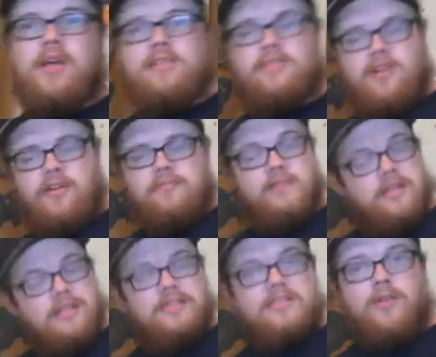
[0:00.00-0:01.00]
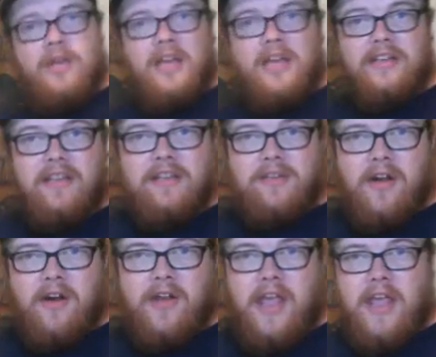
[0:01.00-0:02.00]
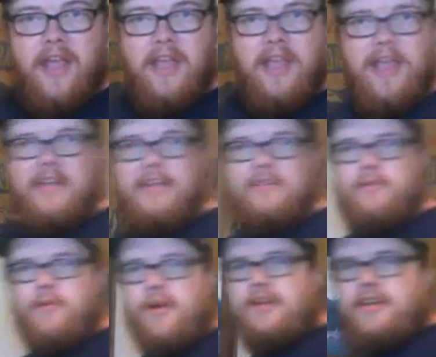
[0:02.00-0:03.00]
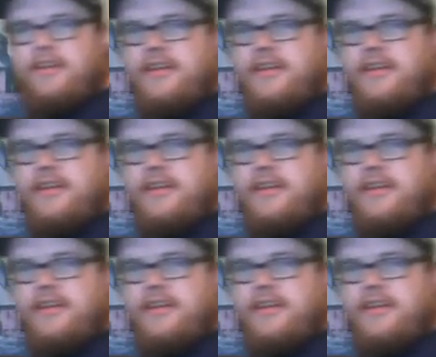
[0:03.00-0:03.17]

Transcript: So let's go ahead and get dirty and get to work.